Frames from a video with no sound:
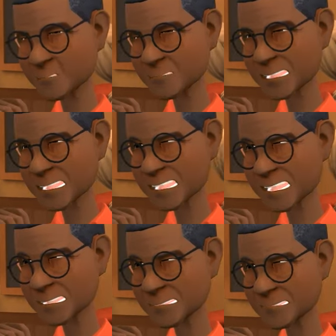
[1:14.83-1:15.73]
your best
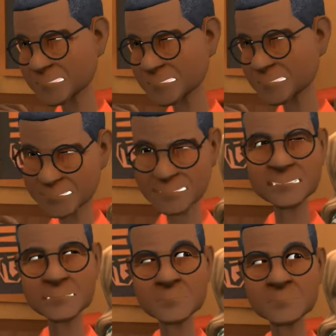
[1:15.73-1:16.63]
friend.
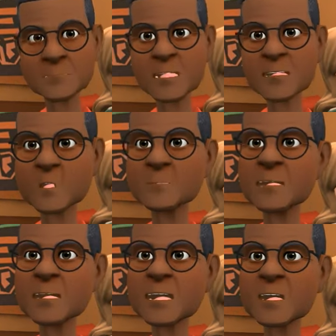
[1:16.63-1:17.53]
For if you
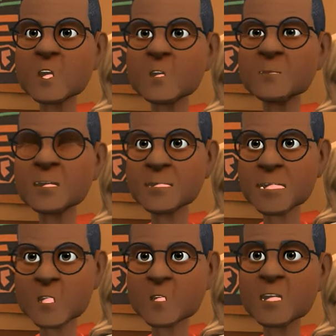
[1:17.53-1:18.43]
marry the wrong
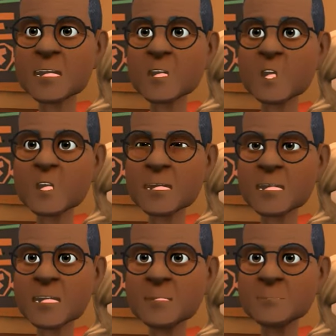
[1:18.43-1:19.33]
person or for the wrong
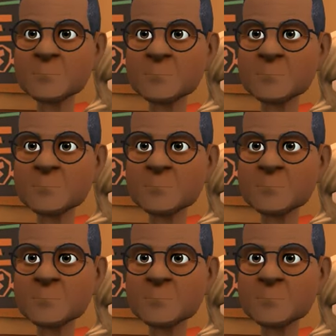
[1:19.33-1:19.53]
reasons,